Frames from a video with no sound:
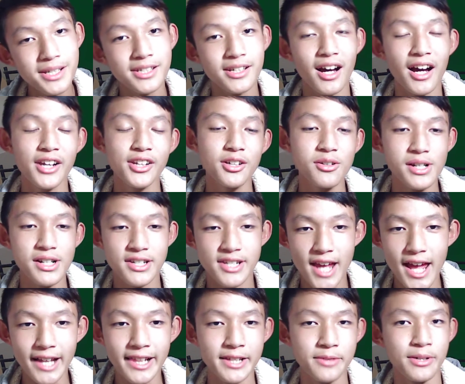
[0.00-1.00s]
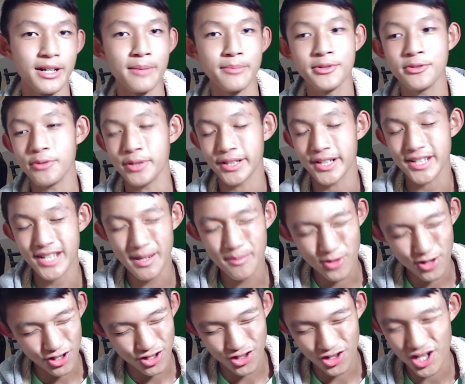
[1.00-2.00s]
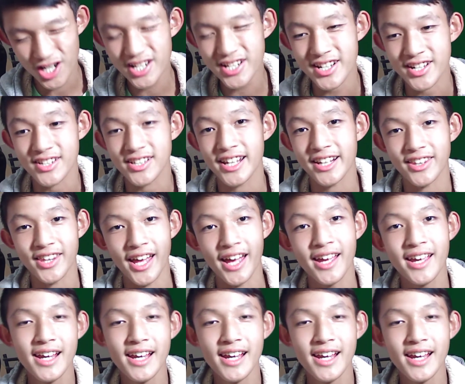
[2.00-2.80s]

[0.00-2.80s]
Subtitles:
I know exactly what I'm doing because I'm just genius like that.